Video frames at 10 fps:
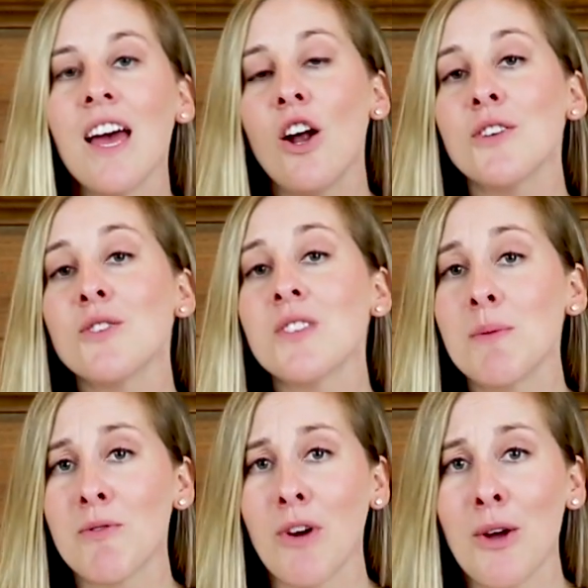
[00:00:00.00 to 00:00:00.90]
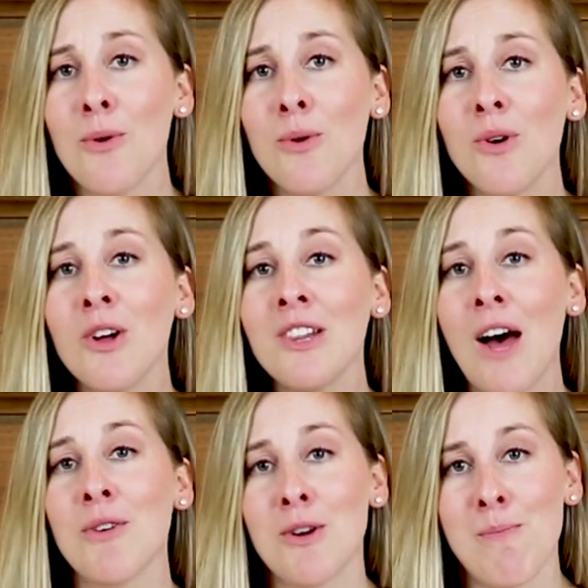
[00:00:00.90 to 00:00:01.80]
It also sleeps very cool,
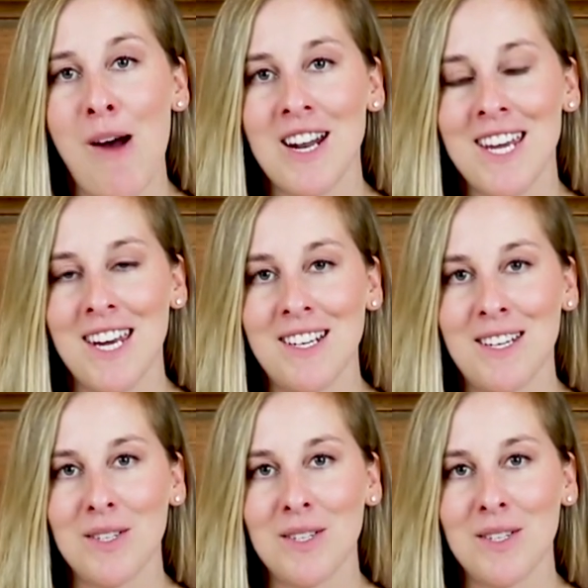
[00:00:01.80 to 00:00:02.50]
allowing your body heat to